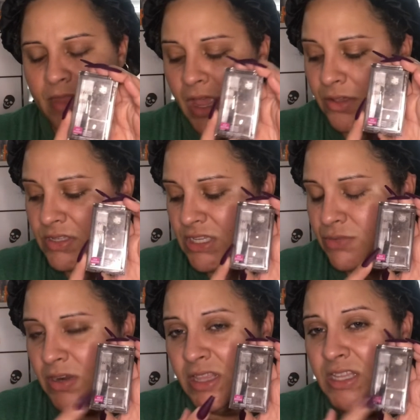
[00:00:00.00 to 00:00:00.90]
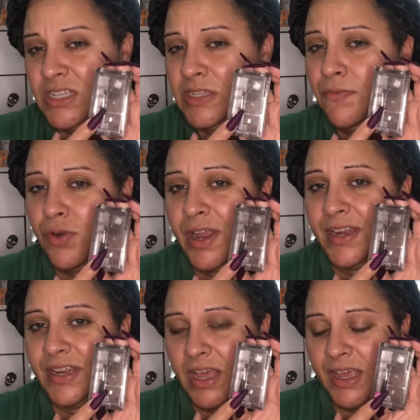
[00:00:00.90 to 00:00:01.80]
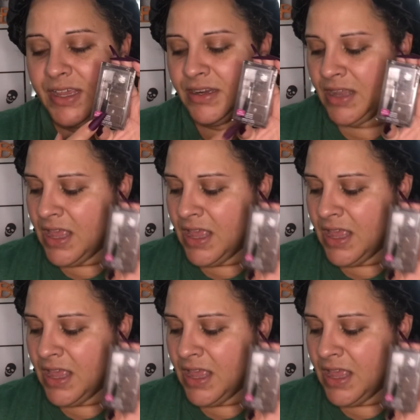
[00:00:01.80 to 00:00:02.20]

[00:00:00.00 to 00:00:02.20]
I use this one, and this is $4.99.